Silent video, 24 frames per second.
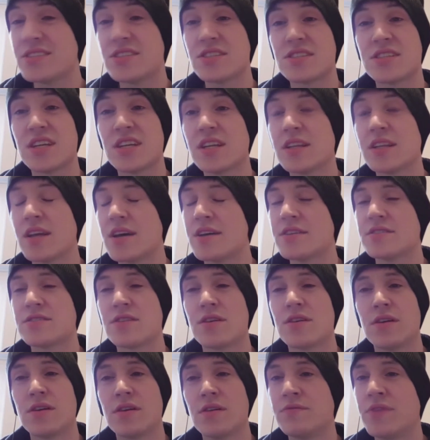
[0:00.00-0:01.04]
said, it's
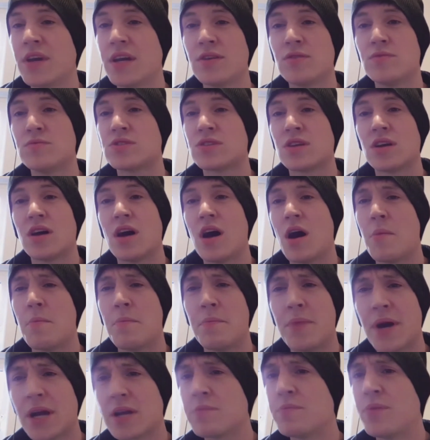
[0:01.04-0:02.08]
Venom's a
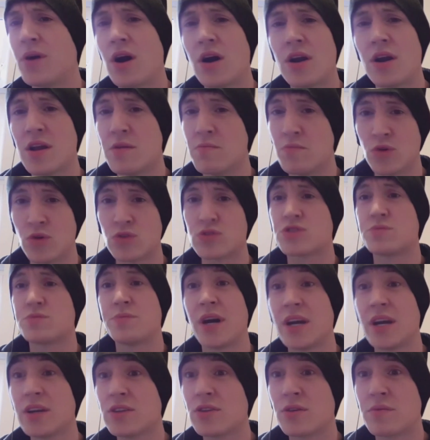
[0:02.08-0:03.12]
big part of most
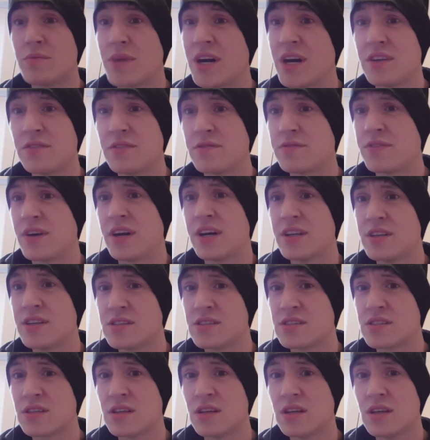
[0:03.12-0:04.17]
Spider-Man fans,
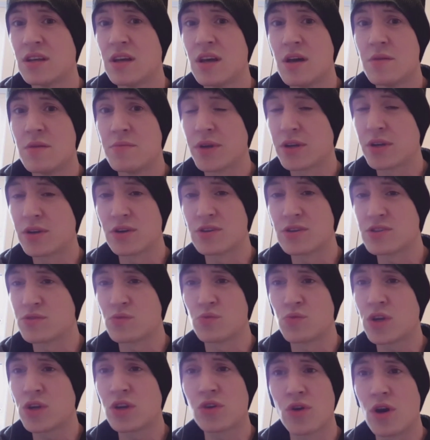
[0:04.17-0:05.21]
because
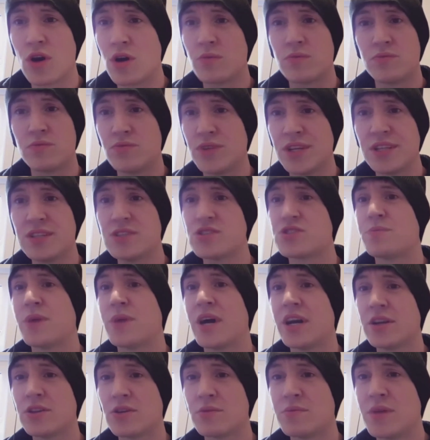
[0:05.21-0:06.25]
we grew up reading
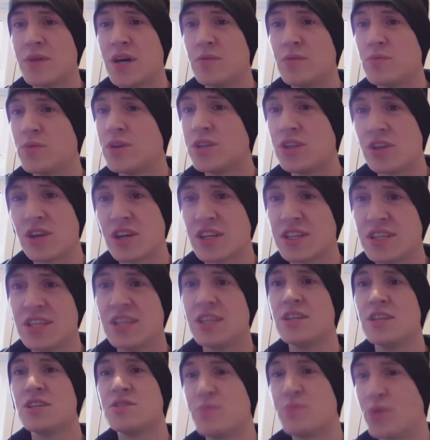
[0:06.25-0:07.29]
Spider-Man when you're a
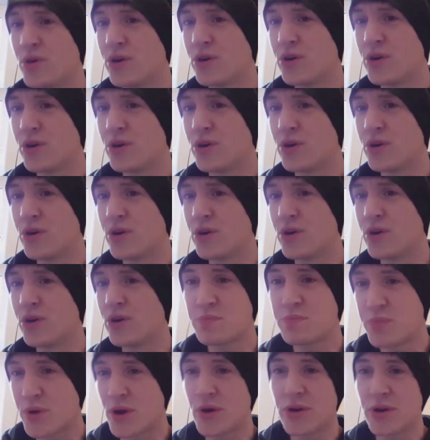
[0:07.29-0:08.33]
teenage boy and he's like,
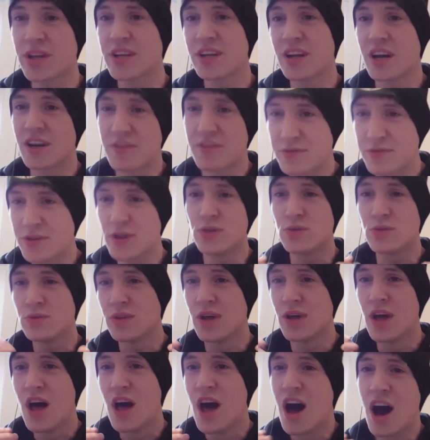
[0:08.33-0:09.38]
this is brilliant, I
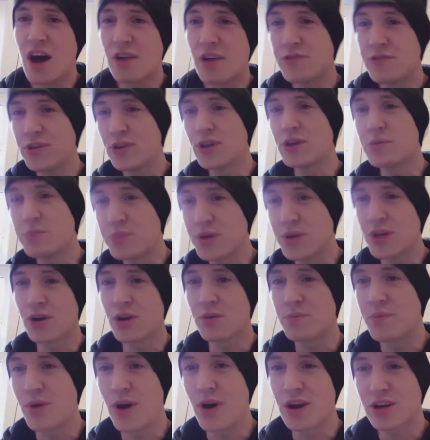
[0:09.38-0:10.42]
feel I feel like
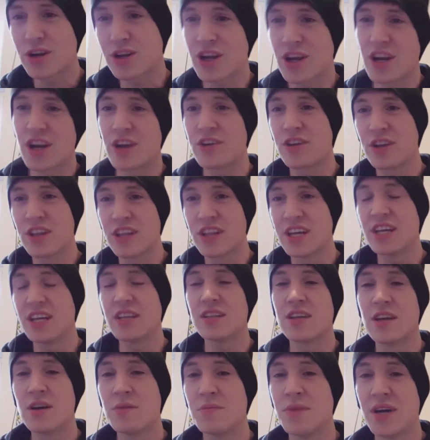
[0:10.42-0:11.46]
Peter Parker, I relate to
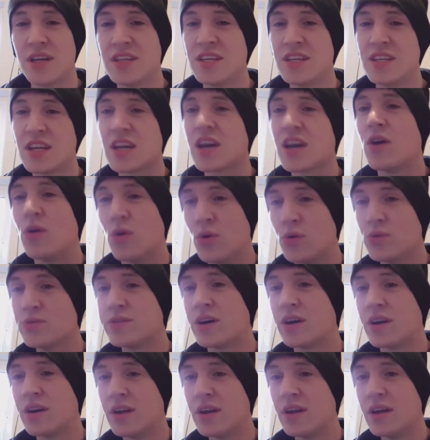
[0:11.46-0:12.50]
him. And then you get older
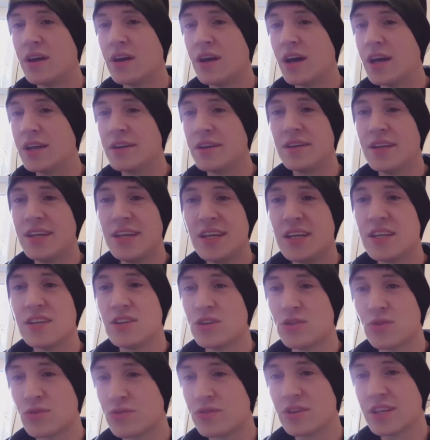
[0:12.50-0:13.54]
and he, you
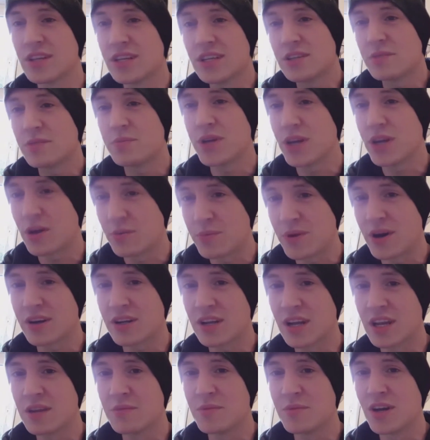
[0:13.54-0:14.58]
don't relate to Peter Parker
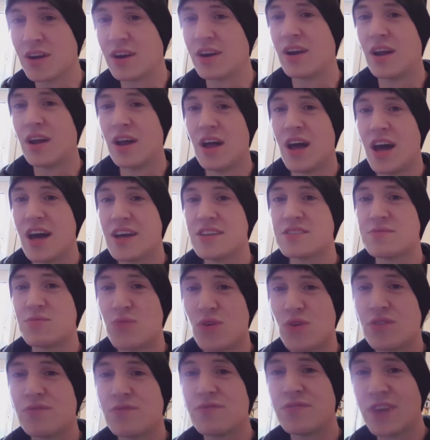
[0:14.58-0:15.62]
anymore. It's
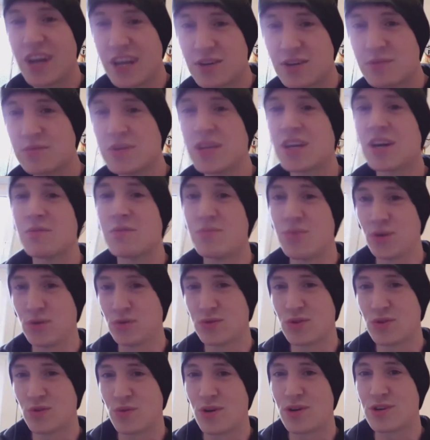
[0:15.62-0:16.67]
more Venom you get pulled
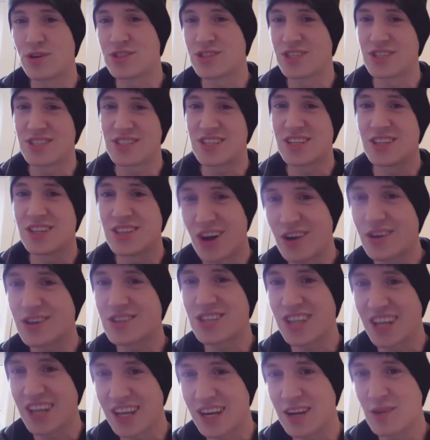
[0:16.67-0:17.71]
towards. It's the dark,
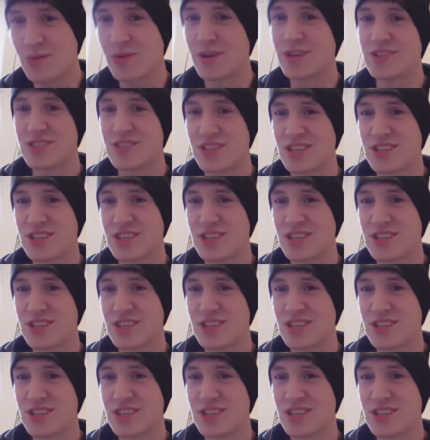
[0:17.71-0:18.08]
scary ones